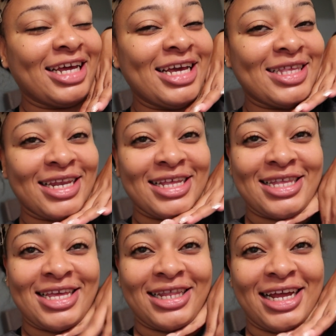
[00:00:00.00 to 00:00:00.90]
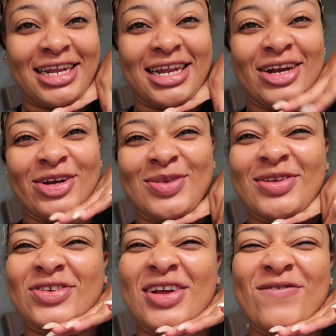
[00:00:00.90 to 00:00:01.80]
He's gonna see the lighting of the
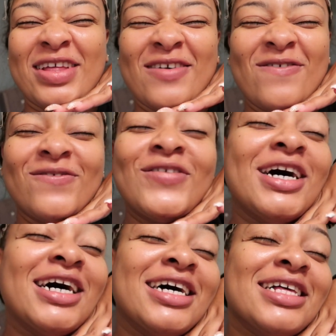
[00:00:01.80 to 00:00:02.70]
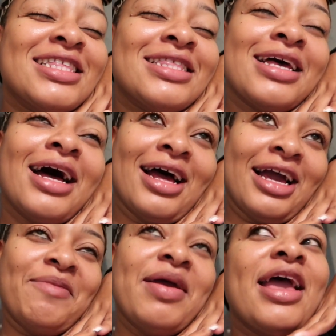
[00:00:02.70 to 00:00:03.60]
Christmas tree for the first
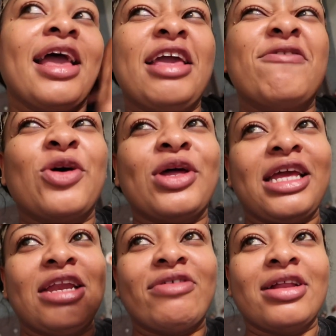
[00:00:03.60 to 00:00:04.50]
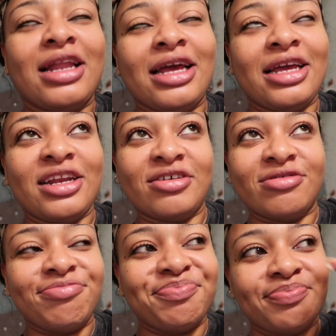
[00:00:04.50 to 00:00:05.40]
time, even though it ain't really, like, you know,